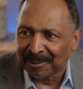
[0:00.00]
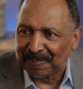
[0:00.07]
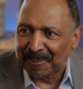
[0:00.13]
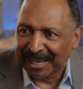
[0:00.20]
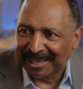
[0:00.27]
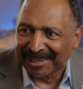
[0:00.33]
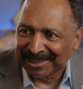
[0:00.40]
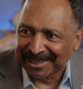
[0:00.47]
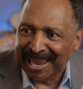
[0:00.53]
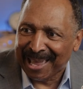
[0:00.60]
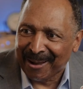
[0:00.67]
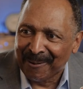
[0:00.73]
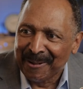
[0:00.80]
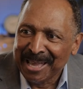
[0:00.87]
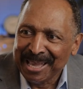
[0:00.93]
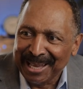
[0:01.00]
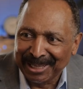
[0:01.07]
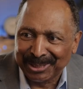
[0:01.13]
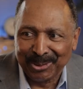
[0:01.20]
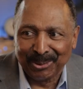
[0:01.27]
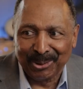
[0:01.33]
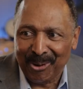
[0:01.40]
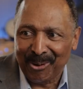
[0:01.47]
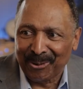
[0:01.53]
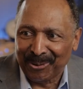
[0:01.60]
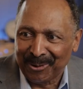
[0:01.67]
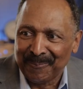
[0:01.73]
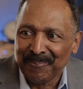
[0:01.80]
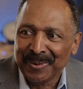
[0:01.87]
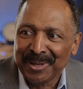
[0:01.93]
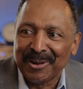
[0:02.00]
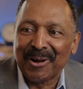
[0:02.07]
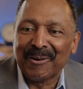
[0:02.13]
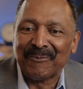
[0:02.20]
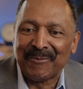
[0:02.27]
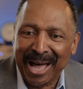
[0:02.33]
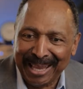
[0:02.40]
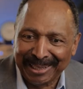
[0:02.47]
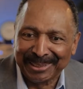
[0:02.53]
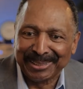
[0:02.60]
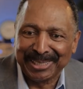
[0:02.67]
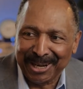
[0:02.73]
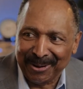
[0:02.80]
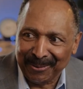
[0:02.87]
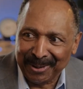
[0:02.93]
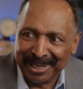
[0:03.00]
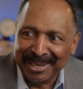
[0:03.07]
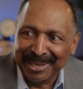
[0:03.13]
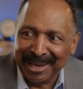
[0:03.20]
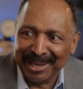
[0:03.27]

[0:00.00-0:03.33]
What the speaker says: Because now it's no longer voluntary.